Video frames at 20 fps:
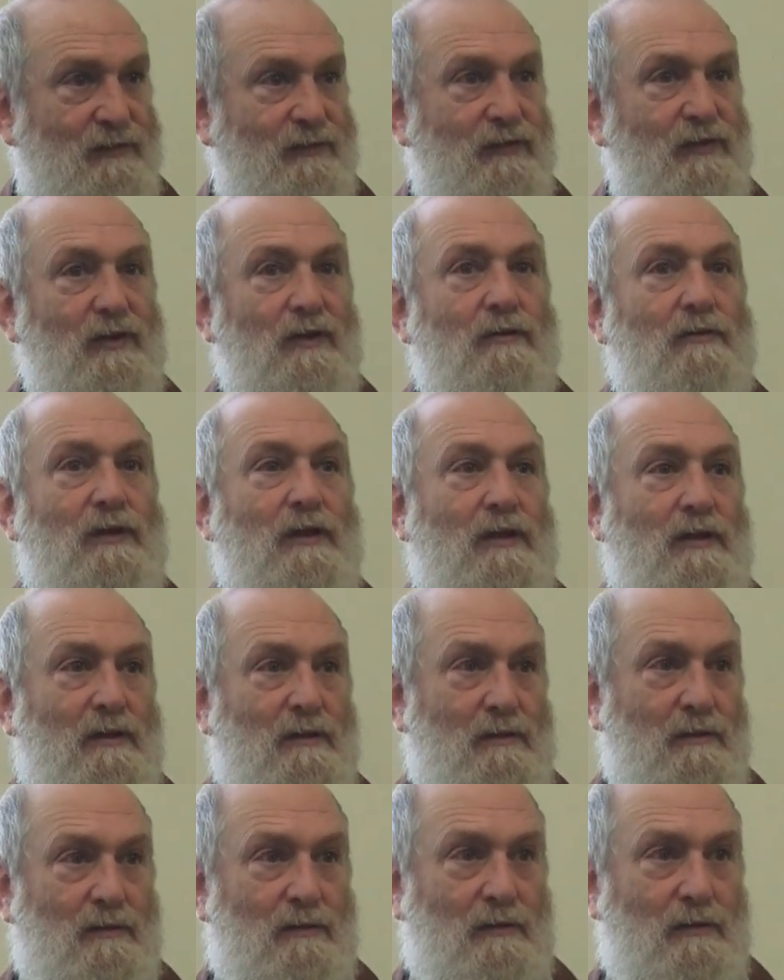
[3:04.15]
fluid.
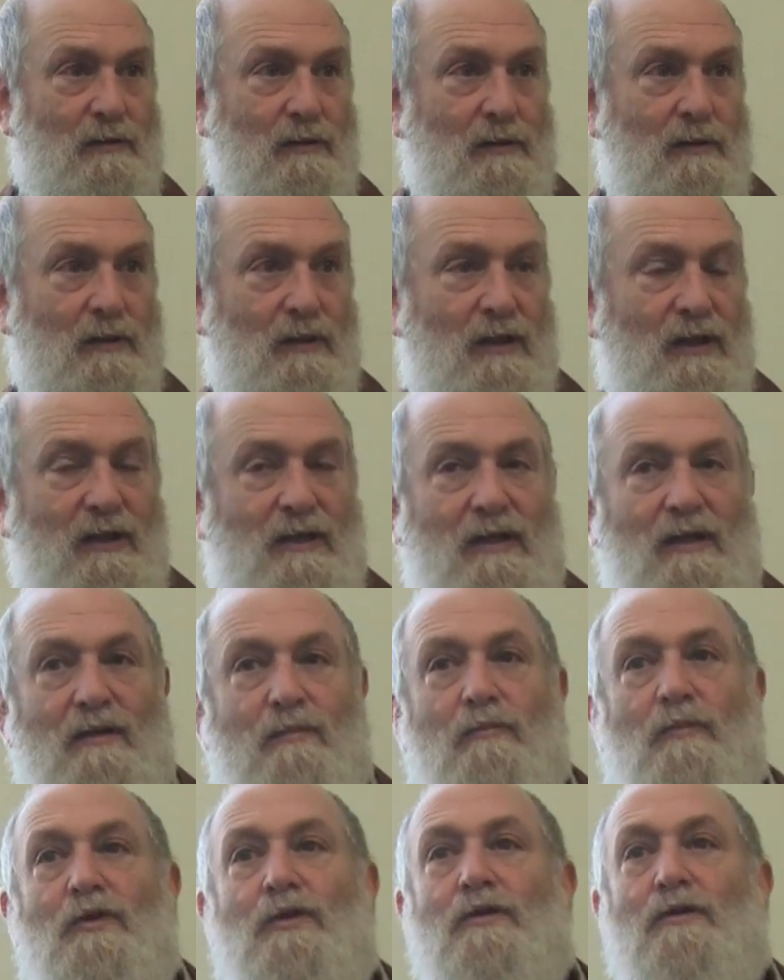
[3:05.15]
It
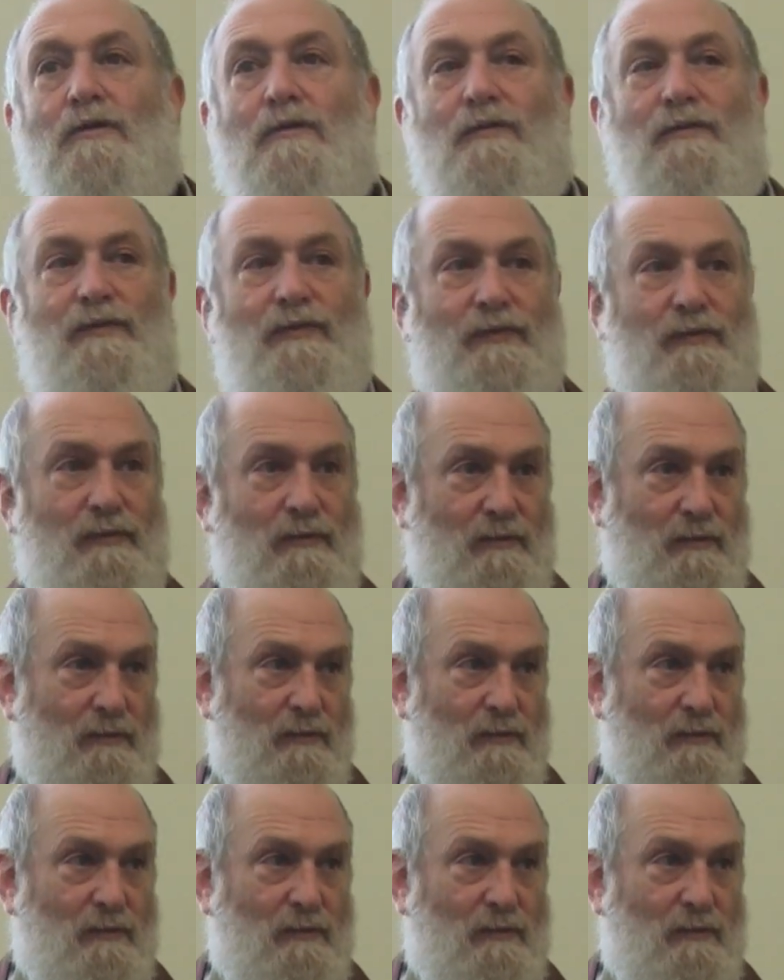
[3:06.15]
can move.